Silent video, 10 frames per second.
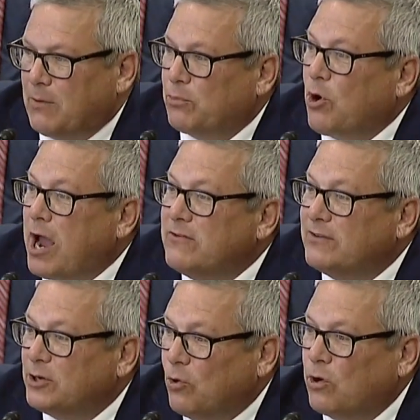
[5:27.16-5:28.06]

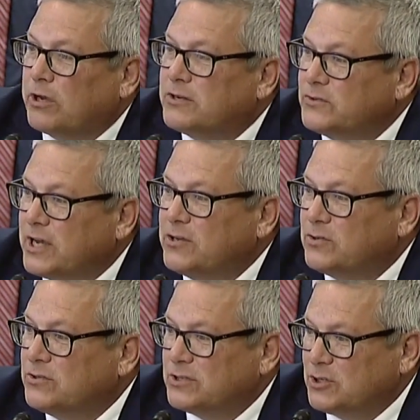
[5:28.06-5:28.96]
private
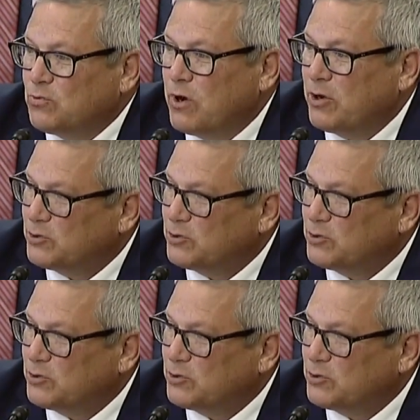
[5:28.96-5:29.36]
organizations as well.